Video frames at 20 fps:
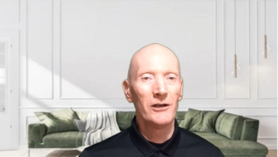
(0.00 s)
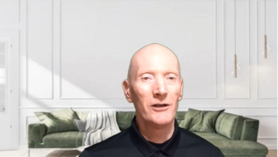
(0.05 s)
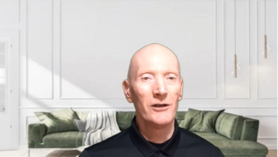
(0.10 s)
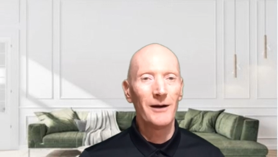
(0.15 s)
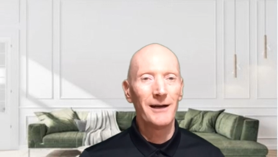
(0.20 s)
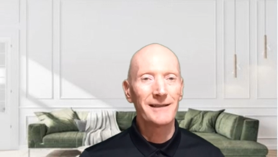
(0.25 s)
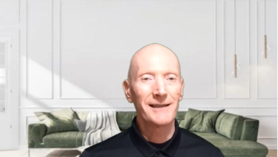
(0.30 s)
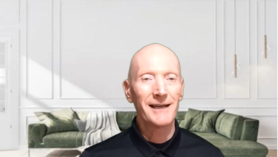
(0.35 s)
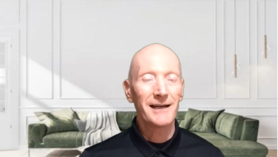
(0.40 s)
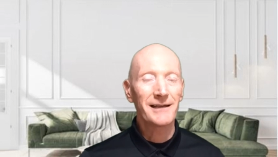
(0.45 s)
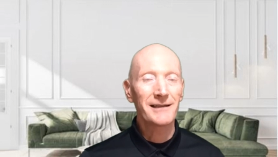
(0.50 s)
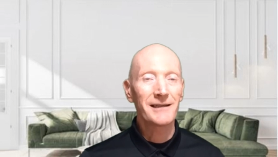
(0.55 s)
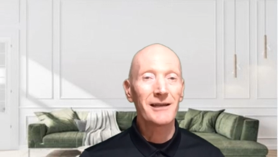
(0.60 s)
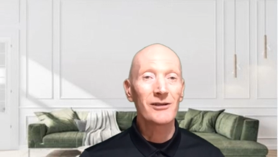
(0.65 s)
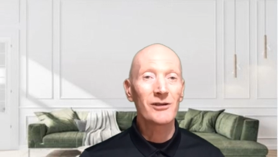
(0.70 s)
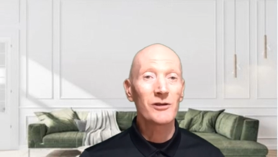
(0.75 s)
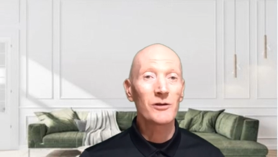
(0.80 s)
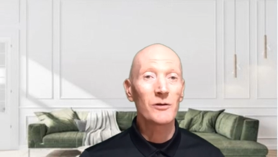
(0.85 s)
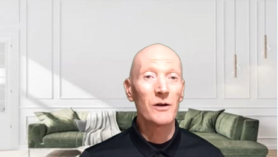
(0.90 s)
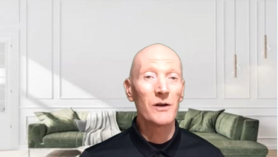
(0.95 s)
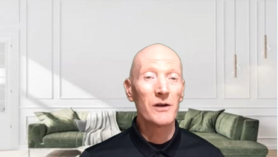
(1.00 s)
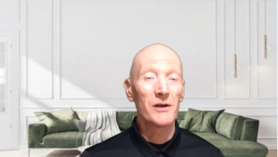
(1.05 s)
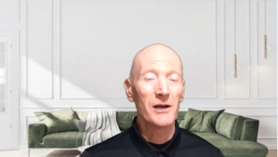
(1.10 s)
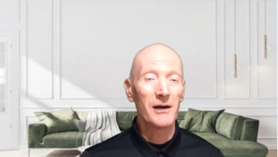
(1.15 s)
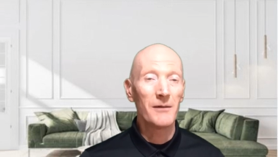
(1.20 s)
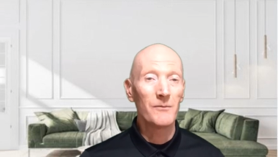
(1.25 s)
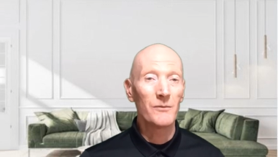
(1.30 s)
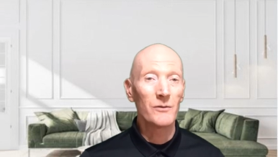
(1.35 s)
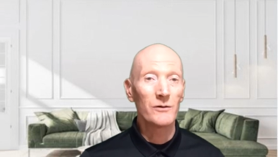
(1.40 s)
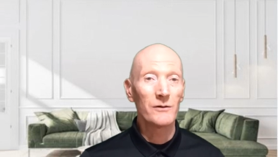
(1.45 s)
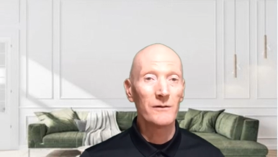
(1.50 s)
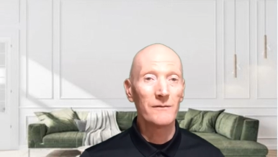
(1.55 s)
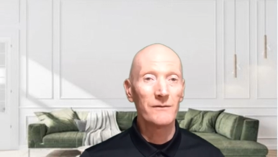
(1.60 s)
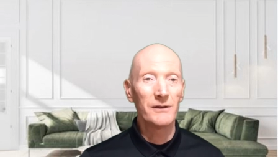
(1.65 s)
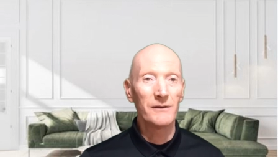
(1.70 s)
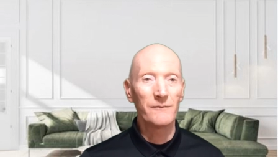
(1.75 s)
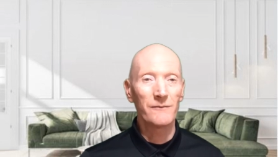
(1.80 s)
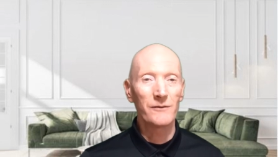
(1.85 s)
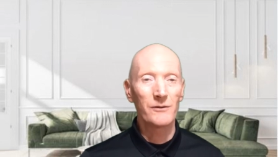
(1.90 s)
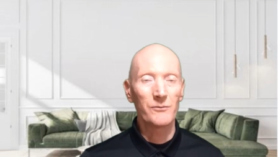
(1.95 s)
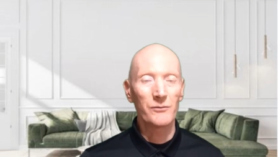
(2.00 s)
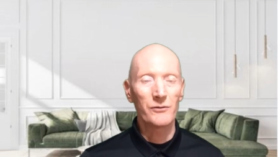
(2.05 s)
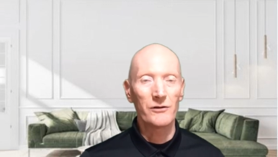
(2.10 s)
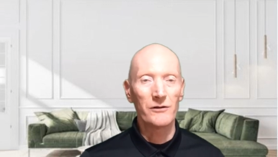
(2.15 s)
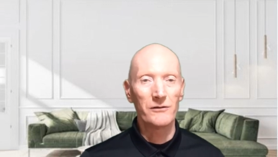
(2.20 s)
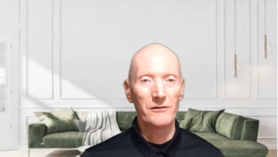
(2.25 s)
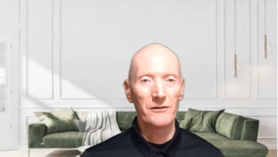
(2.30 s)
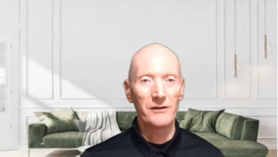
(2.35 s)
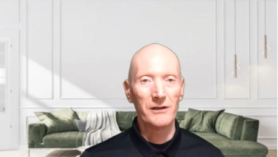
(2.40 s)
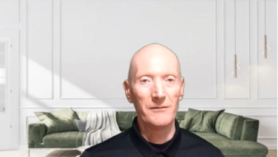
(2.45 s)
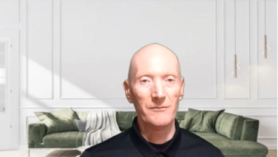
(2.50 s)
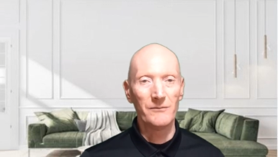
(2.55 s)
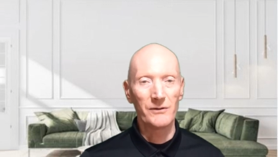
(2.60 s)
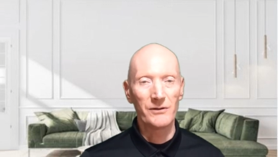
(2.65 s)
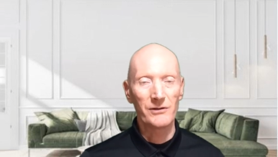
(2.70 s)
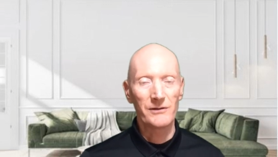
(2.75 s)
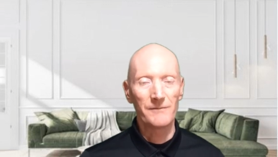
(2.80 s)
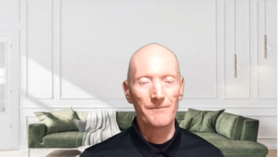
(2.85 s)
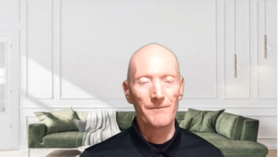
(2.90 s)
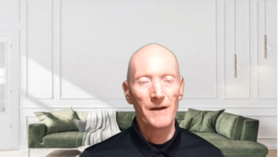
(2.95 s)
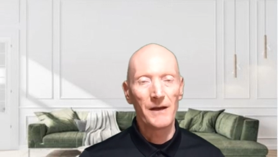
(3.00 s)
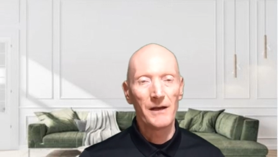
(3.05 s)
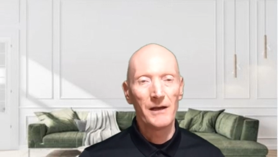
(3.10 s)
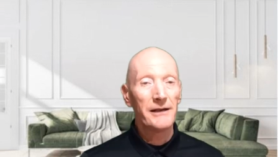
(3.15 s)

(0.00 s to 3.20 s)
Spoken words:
who has access to a number of different programs.